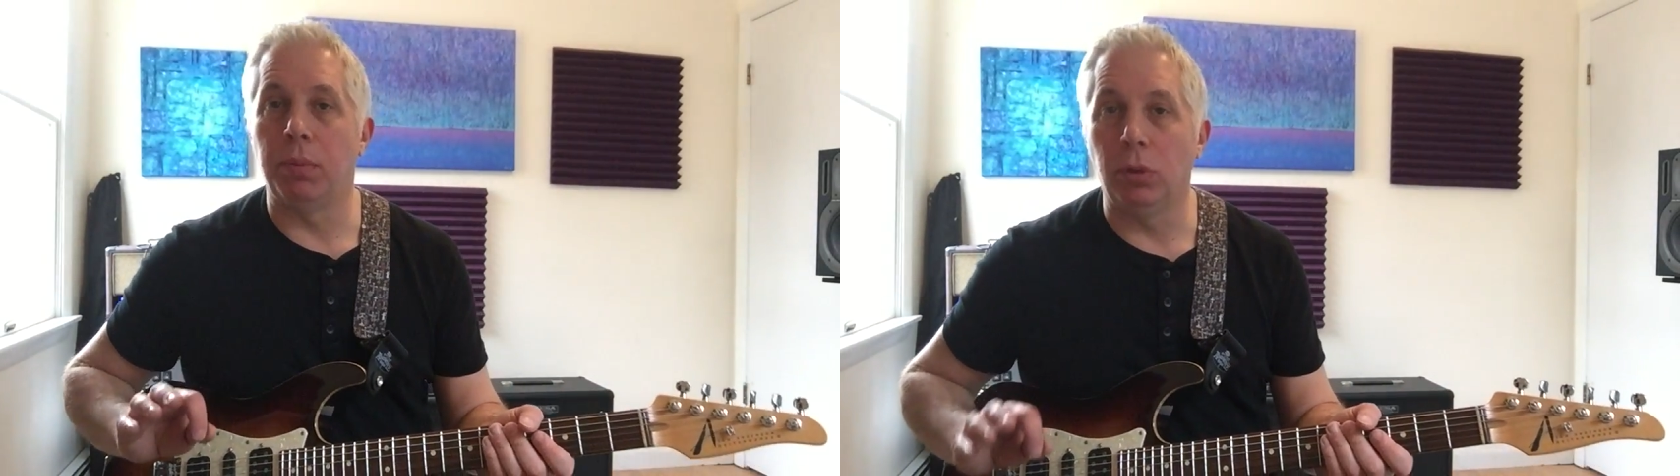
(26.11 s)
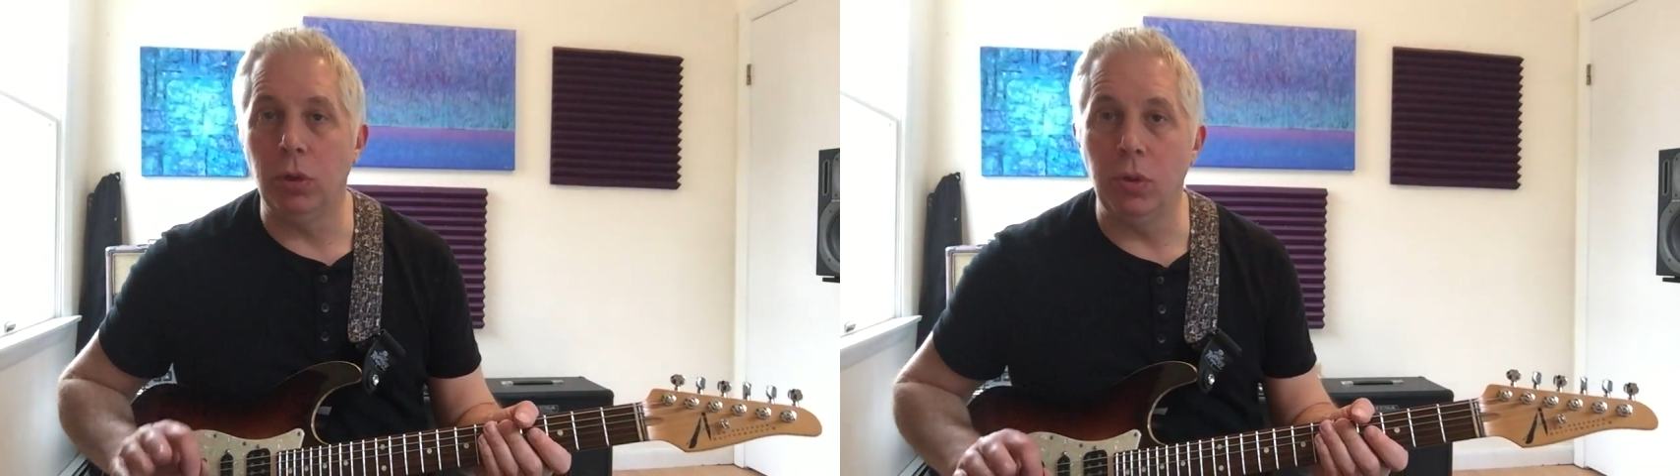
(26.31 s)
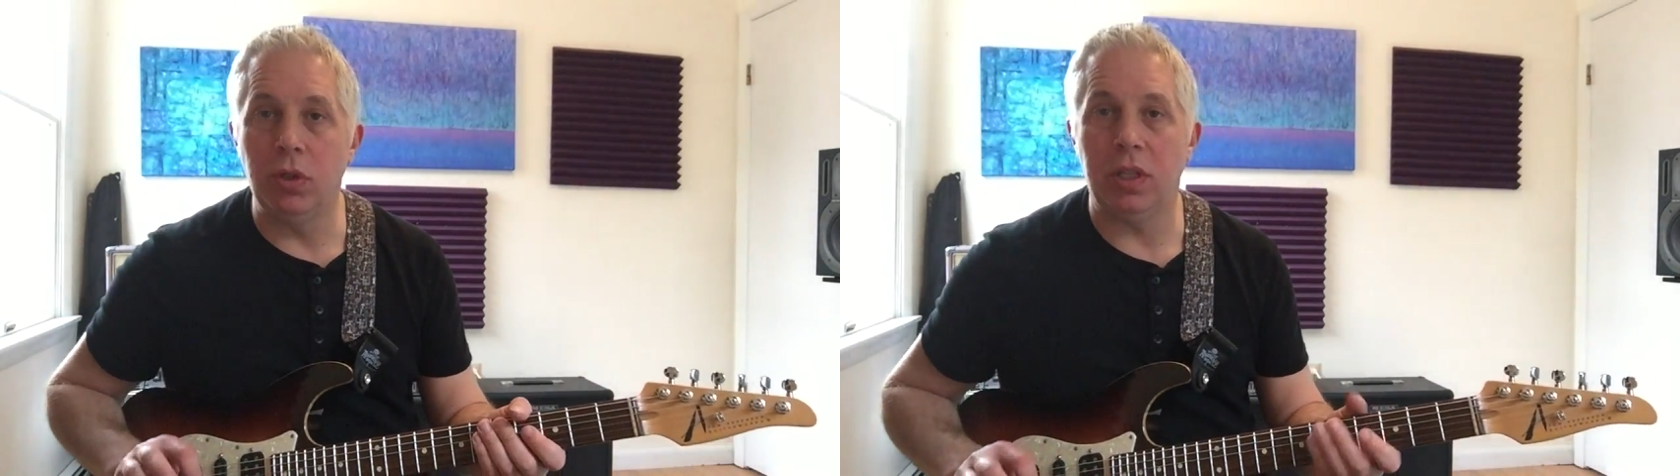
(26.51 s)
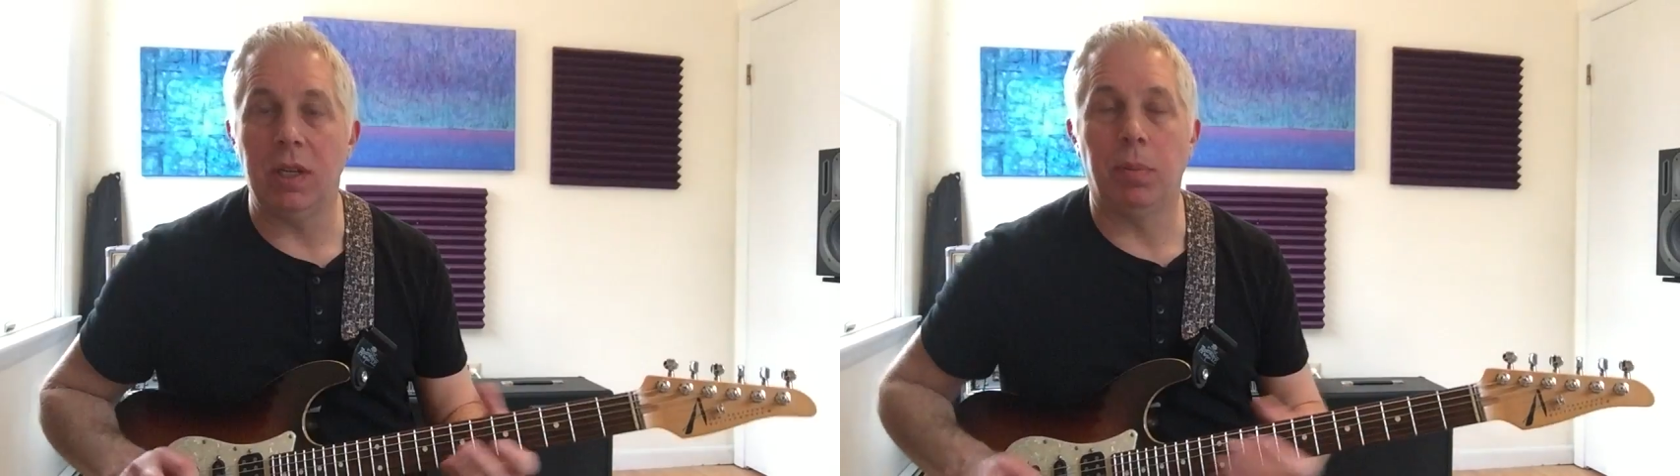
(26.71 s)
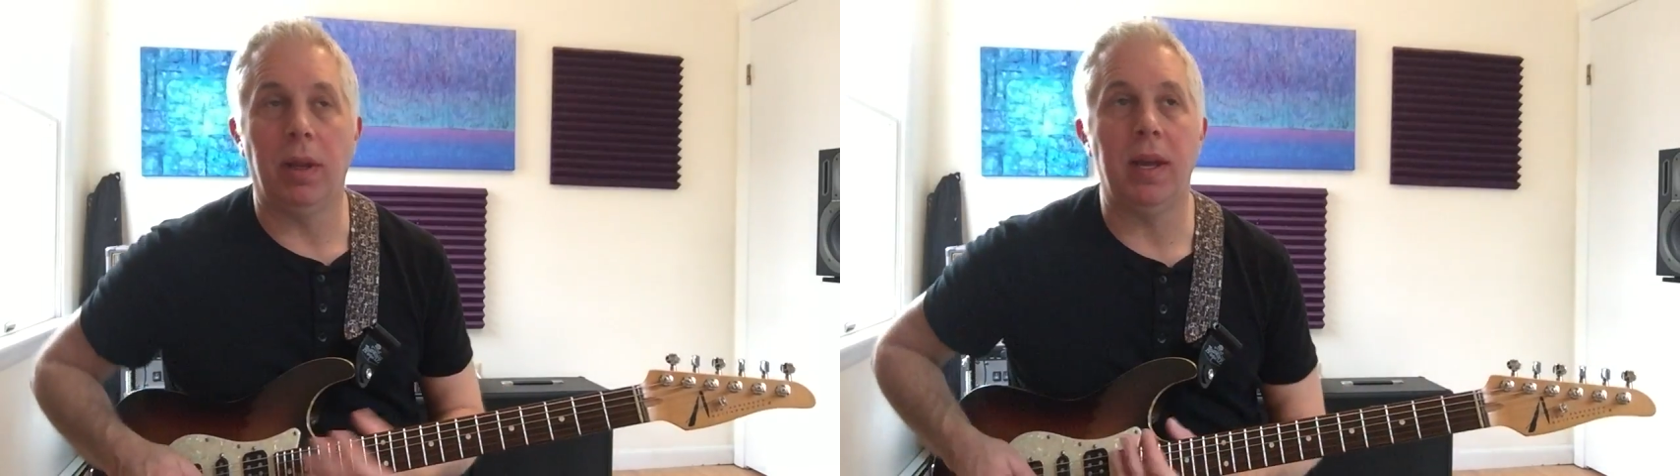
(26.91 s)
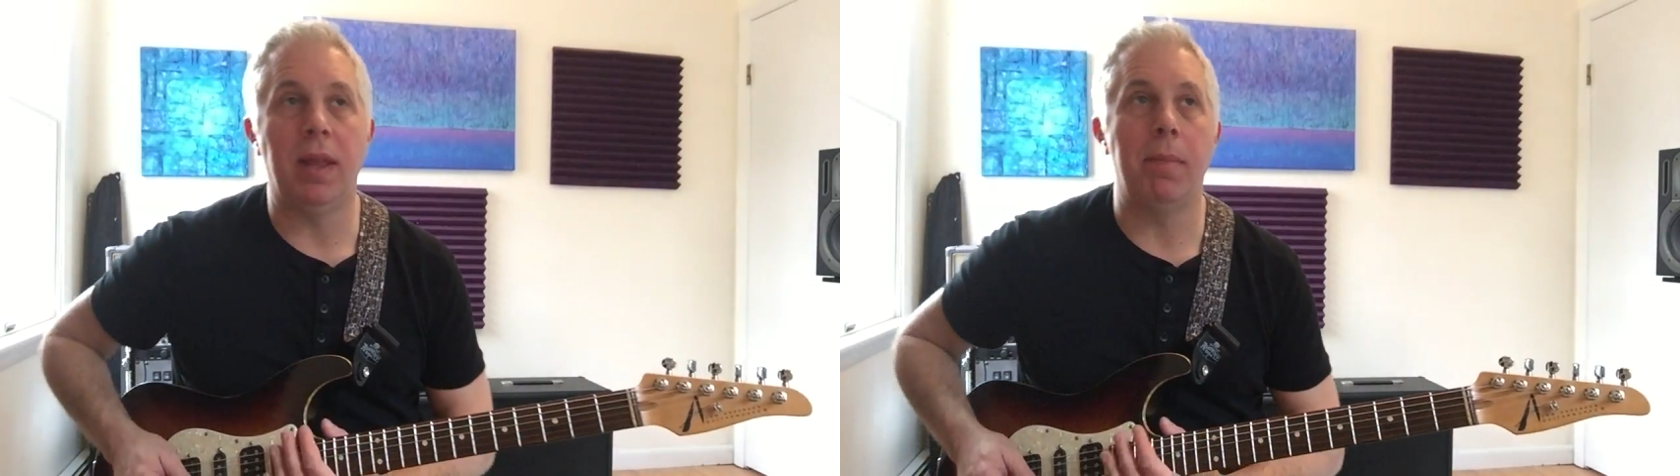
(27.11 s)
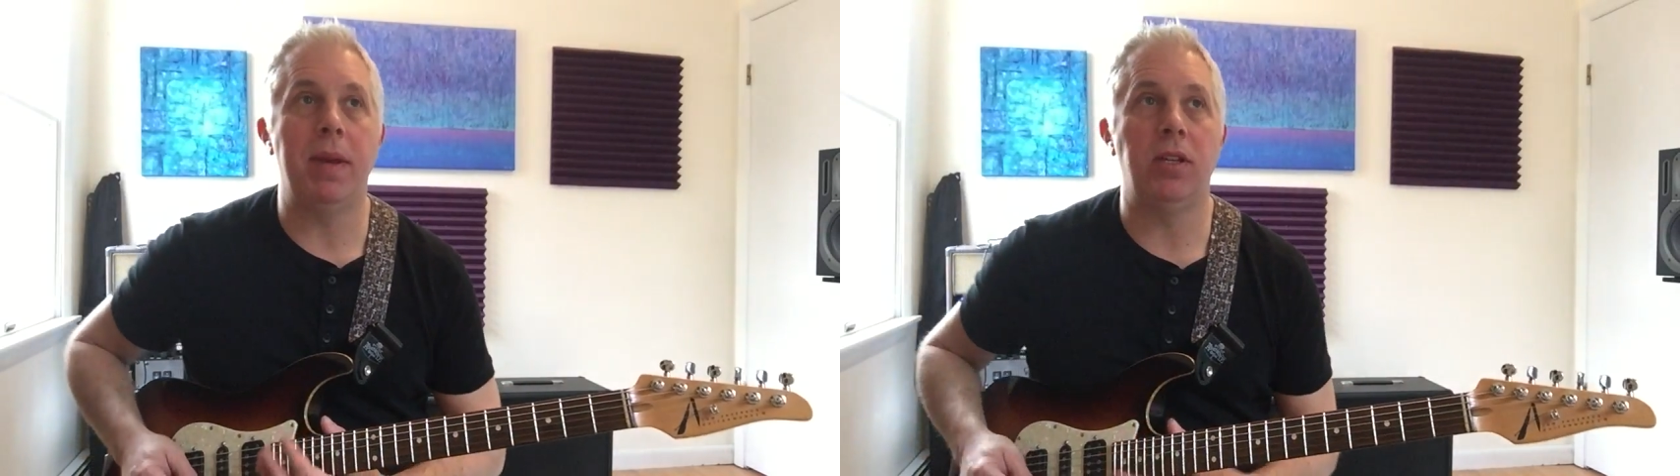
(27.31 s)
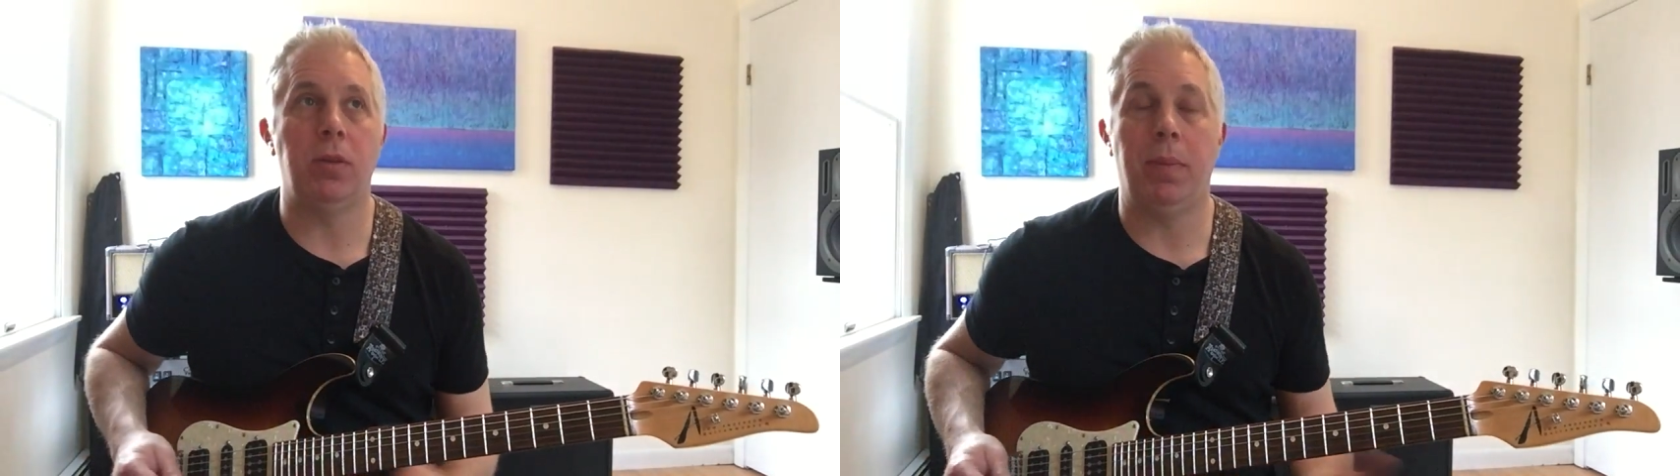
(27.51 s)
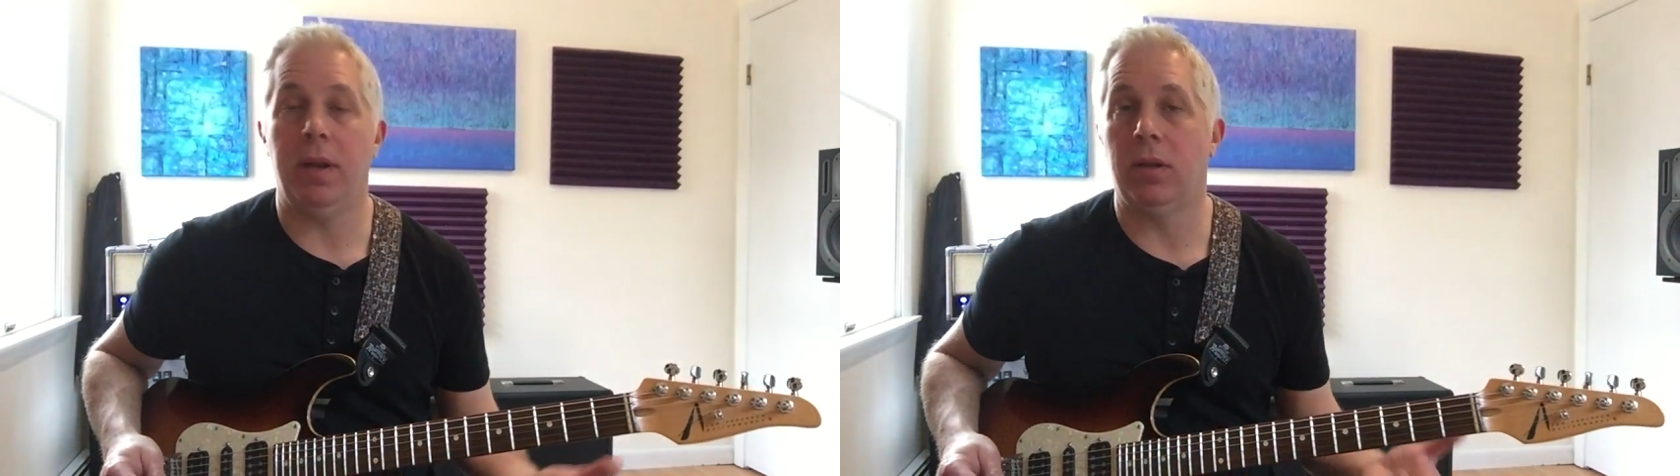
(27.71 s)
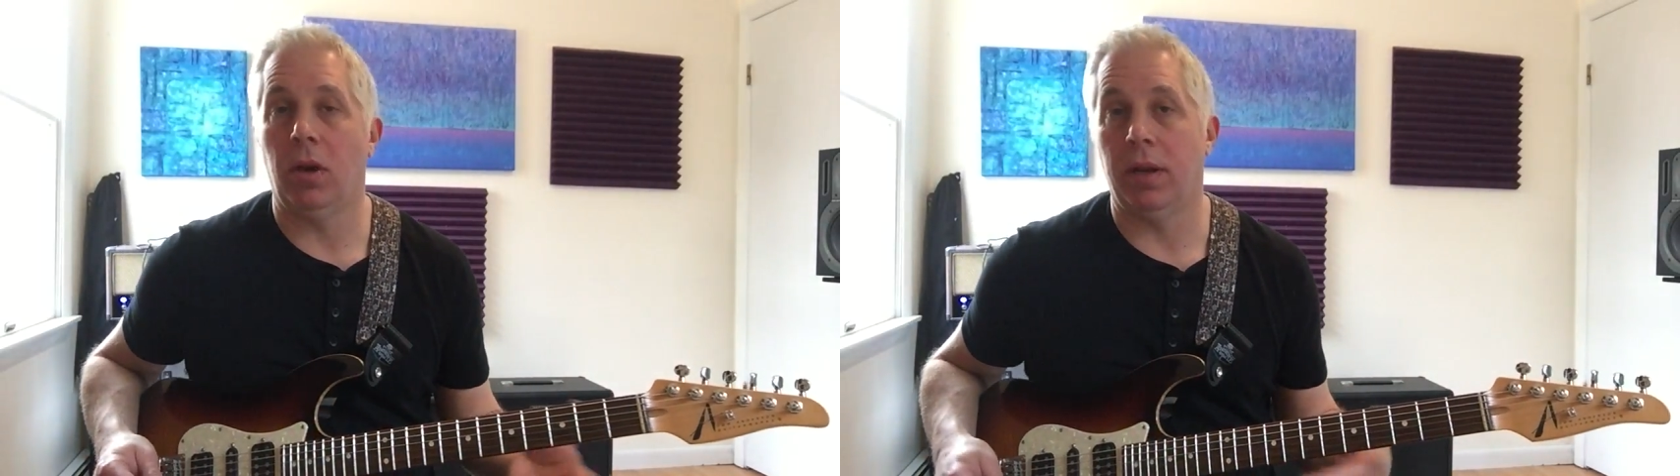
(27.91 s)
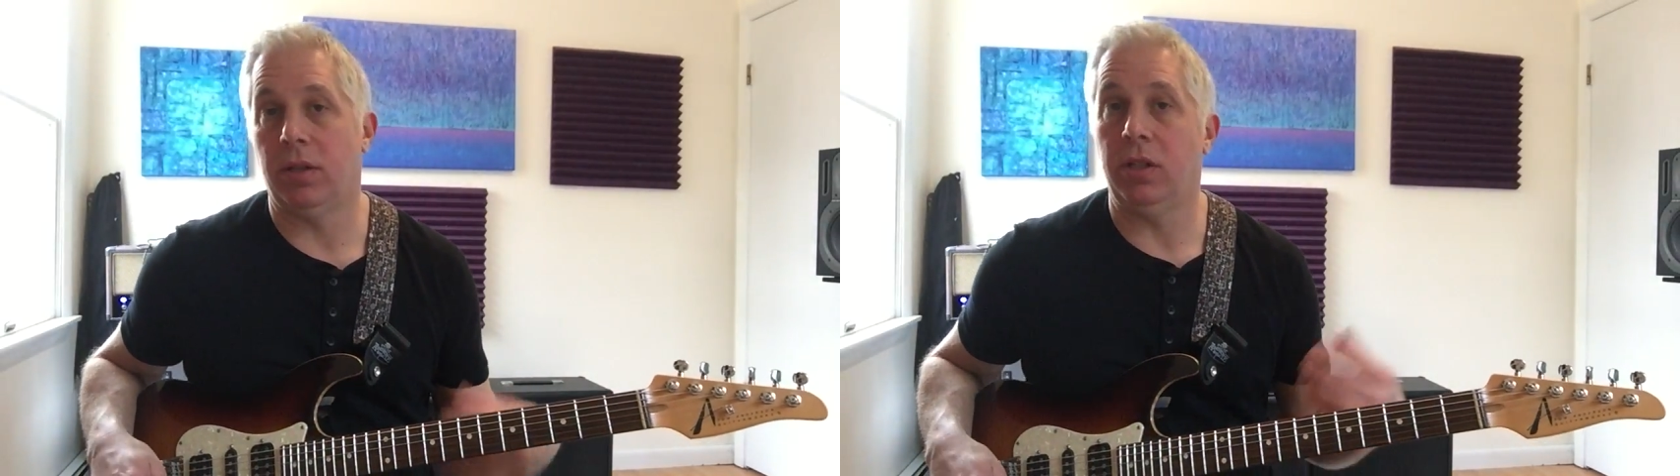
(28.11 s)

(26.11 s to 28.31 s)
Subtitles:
bluesy playing that major pentatonic.